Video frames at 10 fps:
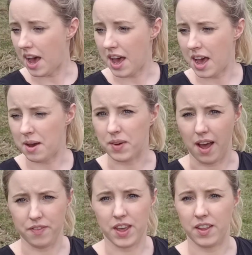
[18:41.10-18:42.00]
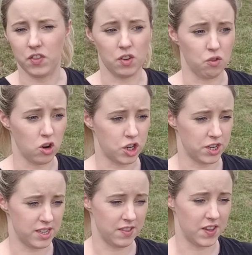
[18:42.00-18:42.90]
And then the
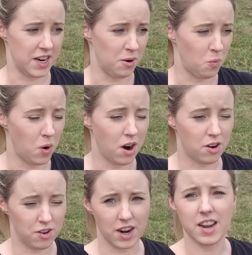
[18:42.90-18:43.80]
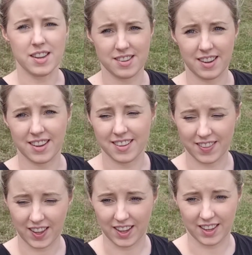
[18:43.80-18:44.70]
brushes in there were crazy
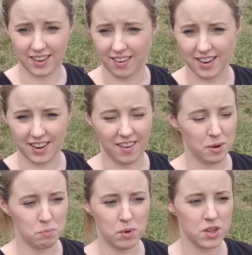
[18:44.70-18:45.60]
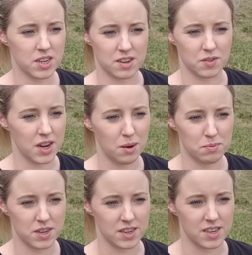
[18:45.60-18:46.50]
thick. I mustn't have
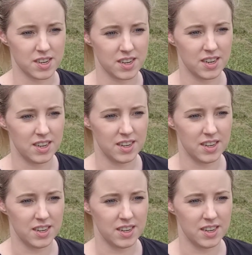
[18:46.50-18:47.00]
topped it